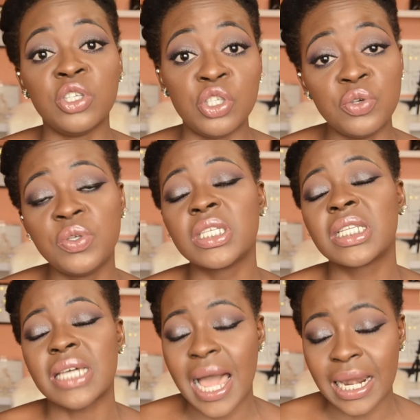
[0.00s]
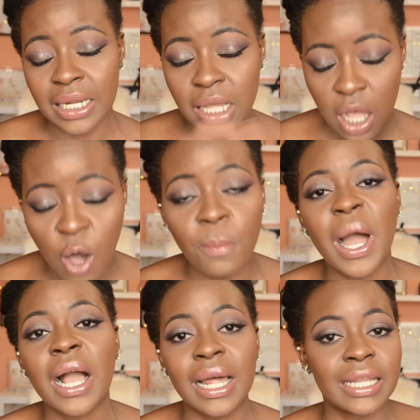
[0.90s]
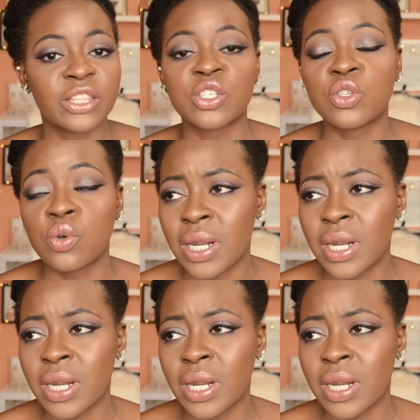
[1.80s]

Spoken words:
Use it and come back and let us know.